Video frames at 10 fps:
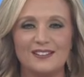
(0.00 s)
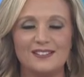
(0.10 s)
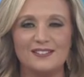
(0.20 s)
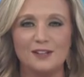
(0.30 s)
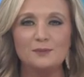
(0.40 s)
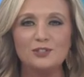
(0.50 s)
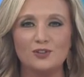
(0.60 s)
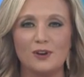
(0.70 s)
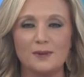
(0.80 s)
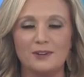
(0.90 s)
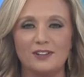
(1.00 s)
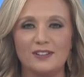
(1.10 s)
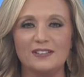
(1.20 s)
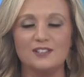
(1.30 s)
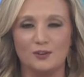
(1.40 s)
Dumbledorable
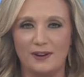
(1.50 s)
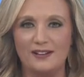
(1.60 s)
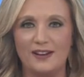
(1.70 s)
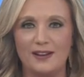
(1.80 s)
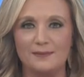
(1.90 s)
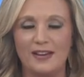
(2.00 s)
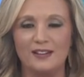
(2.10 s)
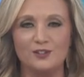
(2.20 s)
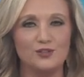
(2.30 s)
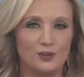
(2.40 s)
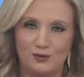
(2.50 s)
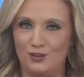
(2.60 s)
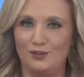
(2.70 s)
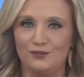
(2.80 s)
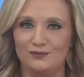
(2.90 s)
is a great name and so
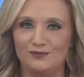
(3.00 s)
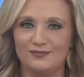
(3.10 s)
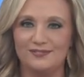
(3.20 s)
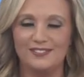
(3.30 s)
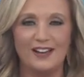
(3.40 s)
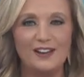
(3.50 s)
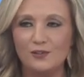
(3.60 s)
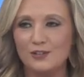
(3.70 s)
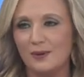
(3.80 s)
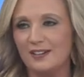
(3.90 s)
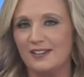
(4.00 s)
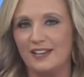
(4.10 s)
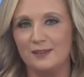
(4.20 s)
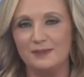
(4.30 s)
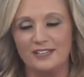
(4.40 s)
cute. I always wanted a
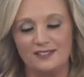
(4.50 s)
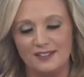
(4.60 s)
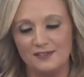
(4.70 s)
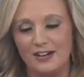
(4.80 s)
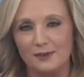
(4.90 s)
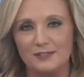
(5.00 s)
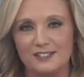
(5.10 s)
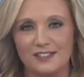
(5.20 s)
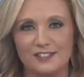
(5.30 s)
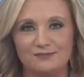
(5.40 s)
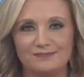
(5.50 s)
guinea pig, never got one, Todd.